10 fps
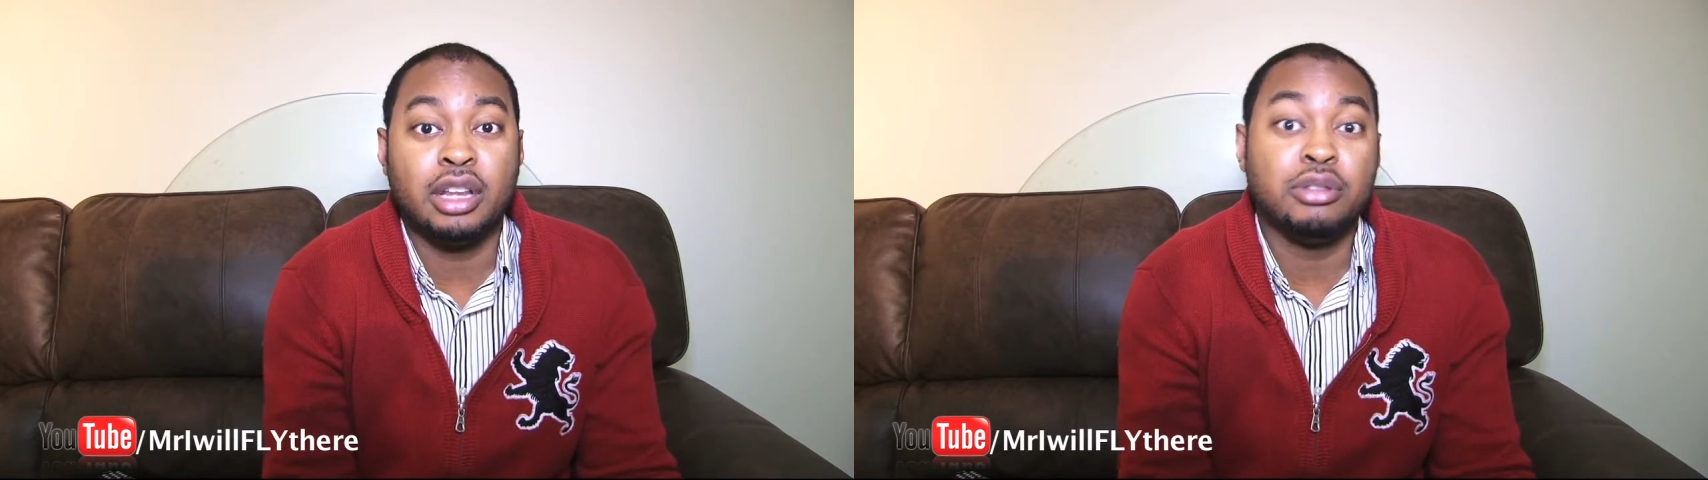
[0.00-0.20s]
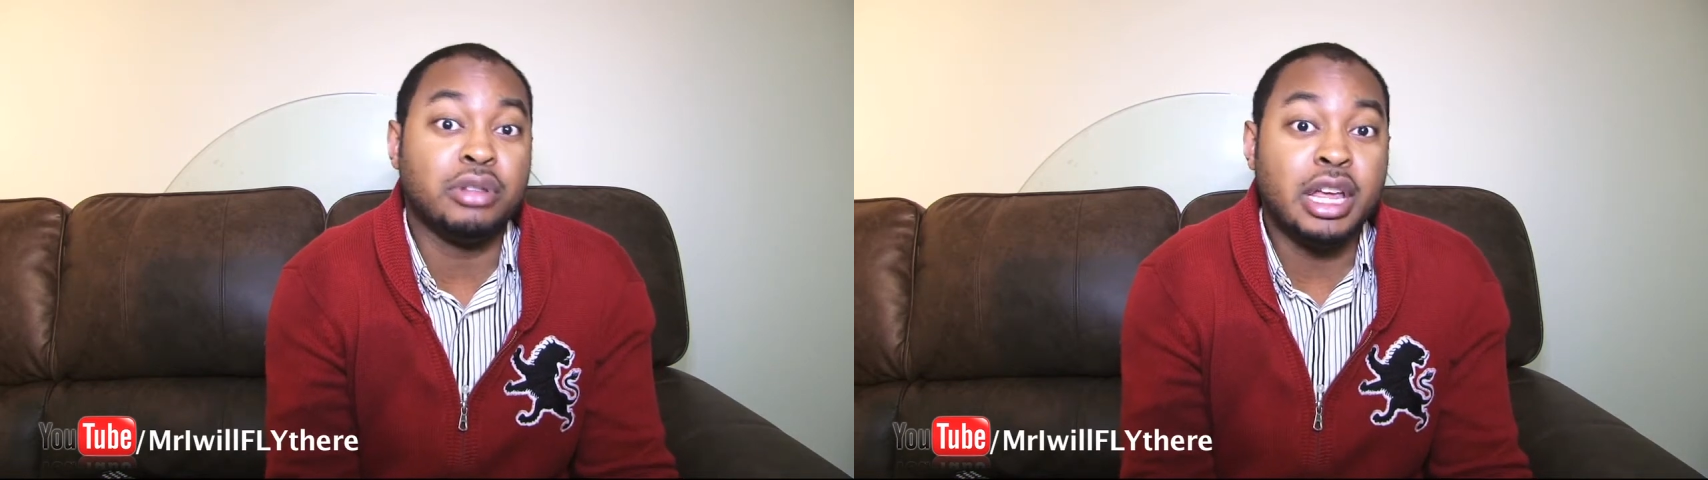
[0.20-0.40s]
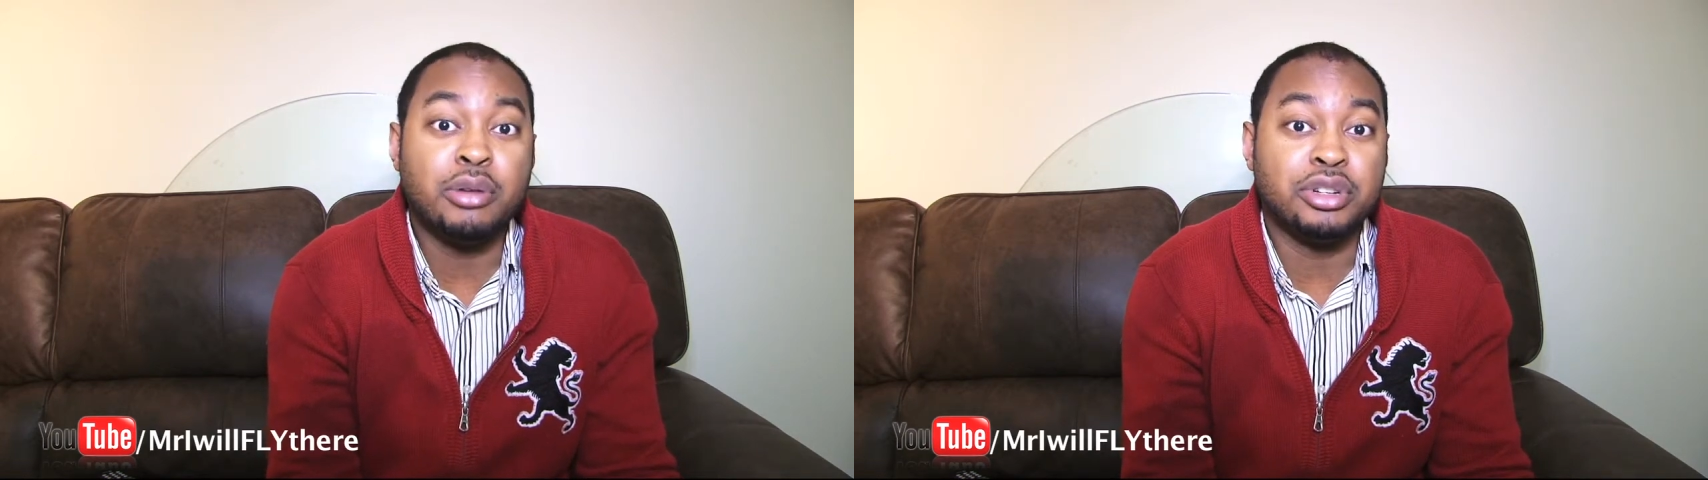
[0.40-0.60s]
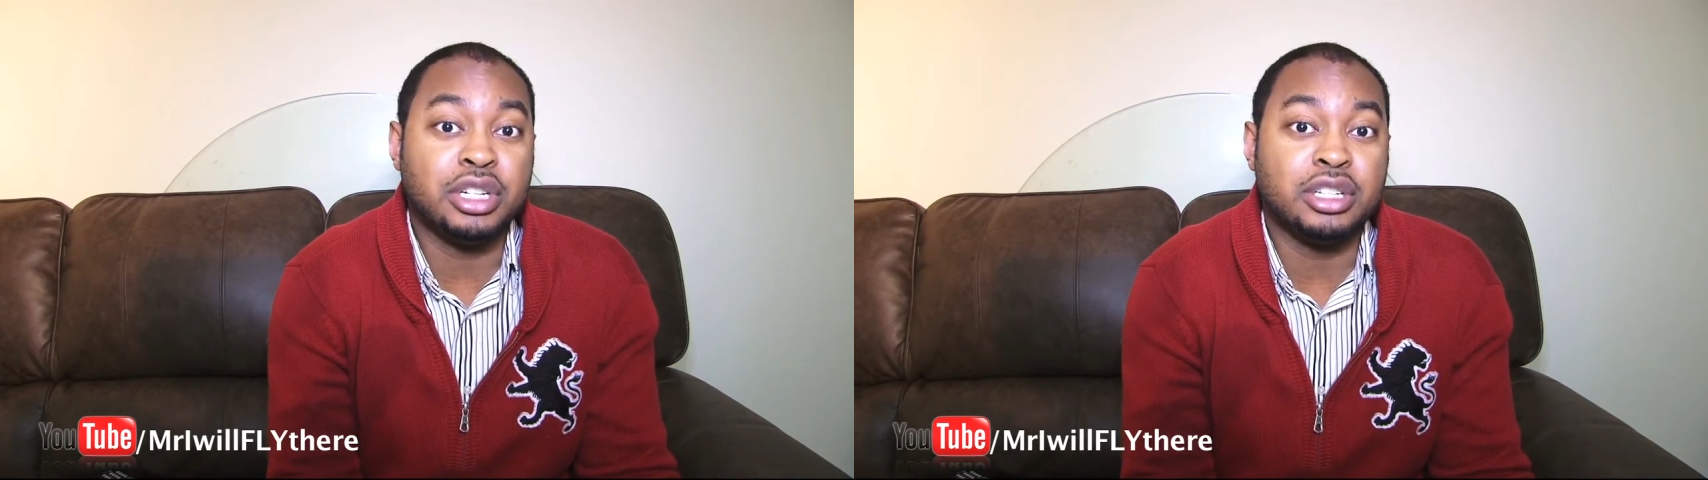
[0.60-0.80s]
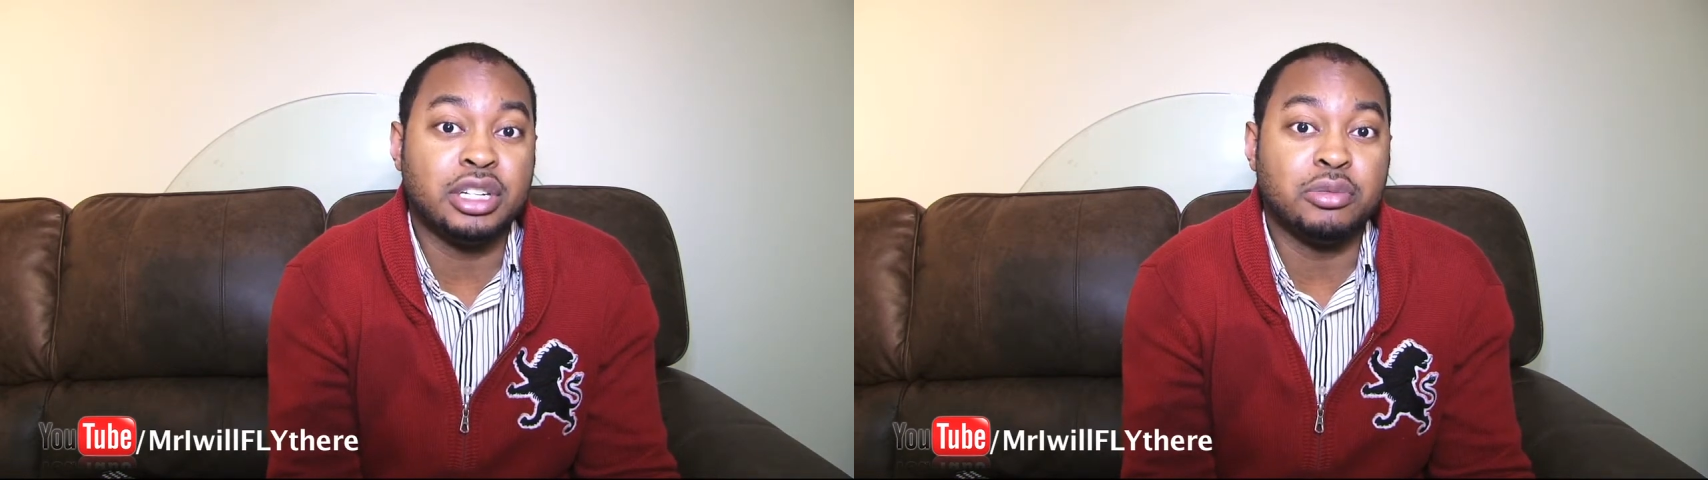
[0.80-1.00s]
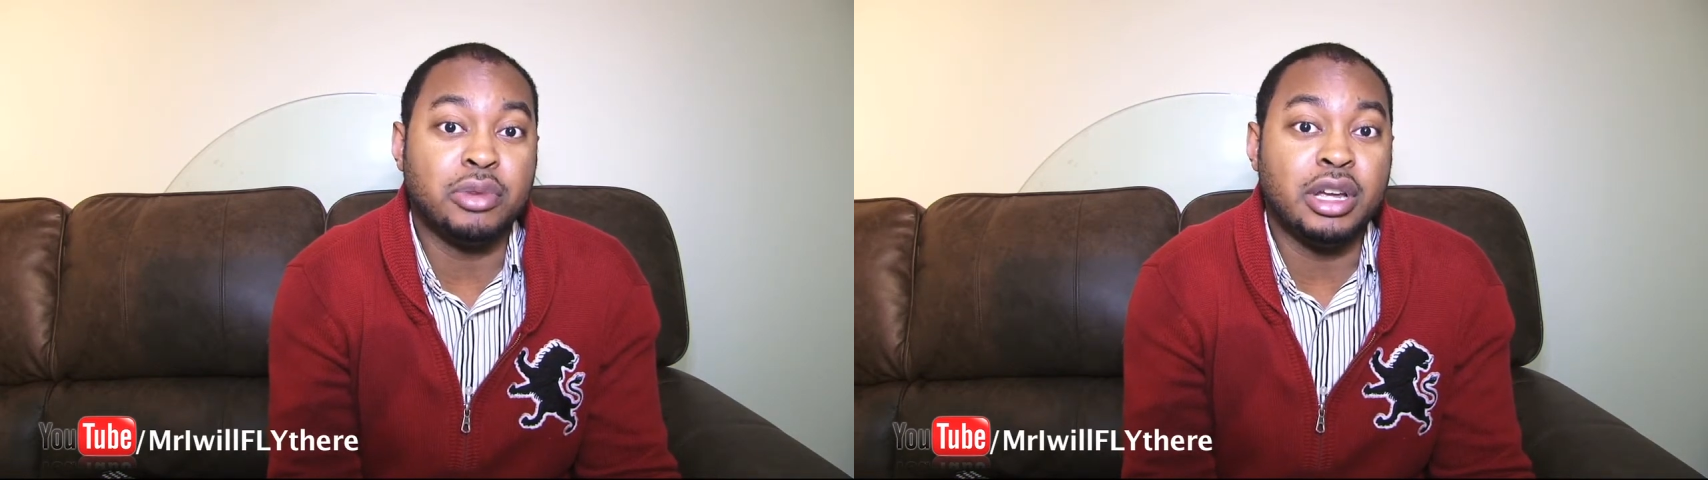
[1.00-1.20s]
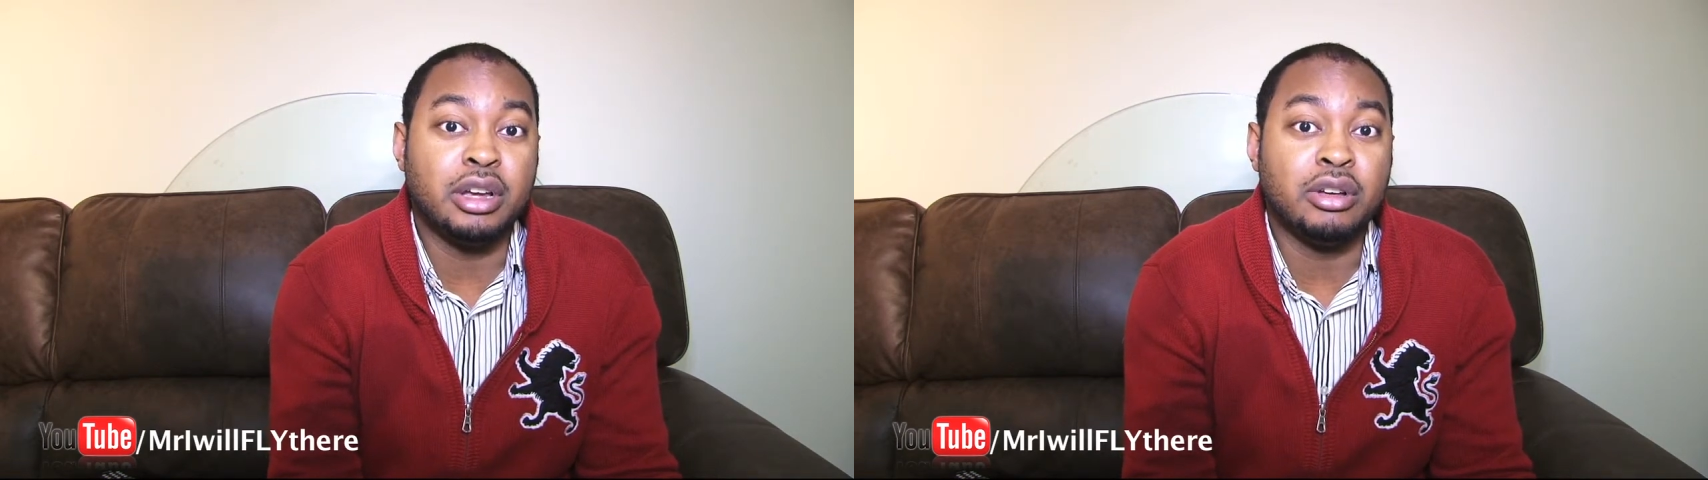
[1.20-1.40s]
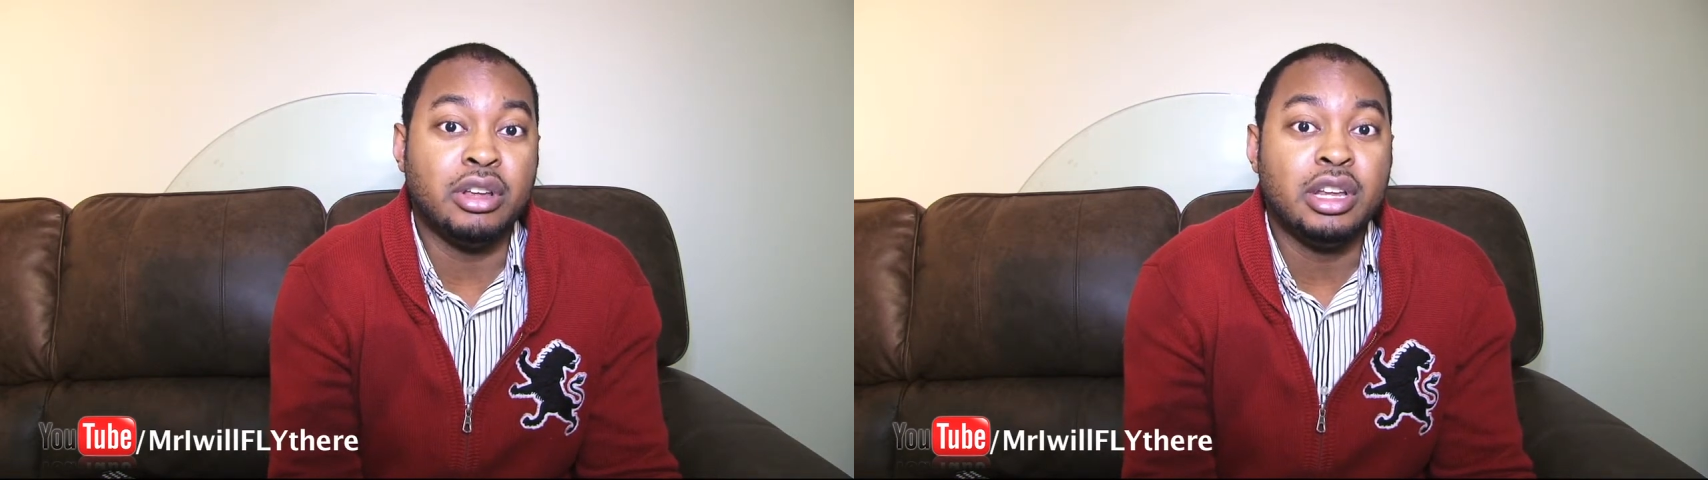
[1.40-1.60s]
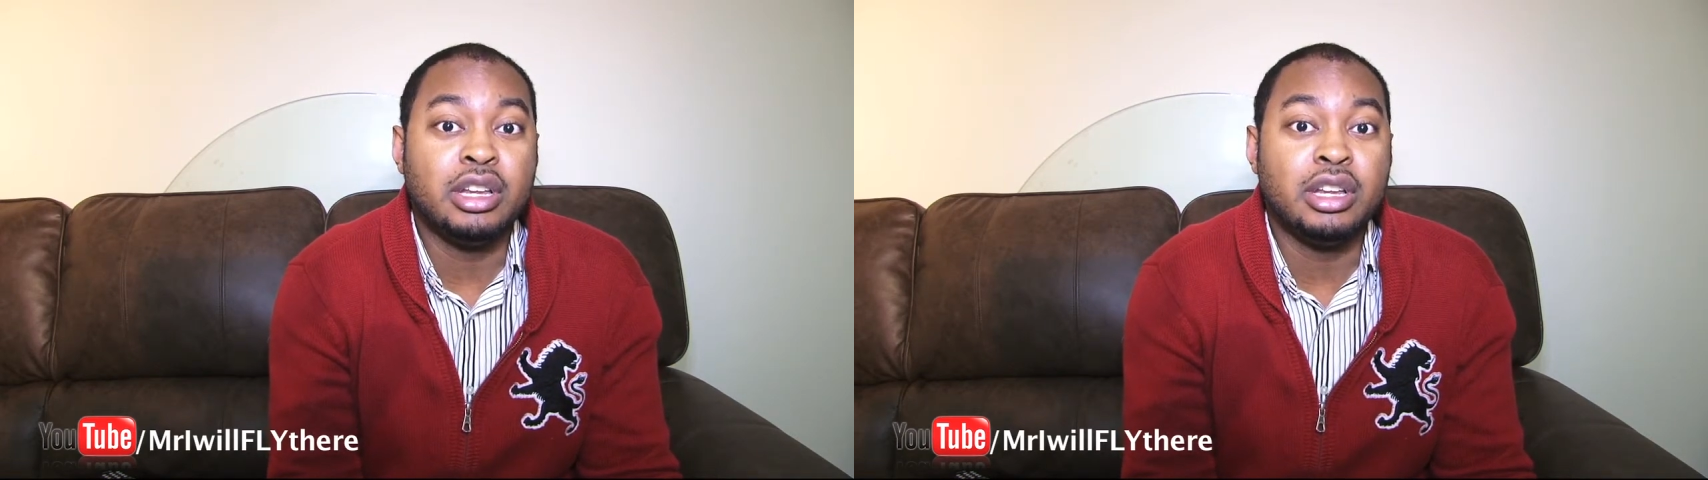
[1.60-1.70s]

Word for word: new languages as well.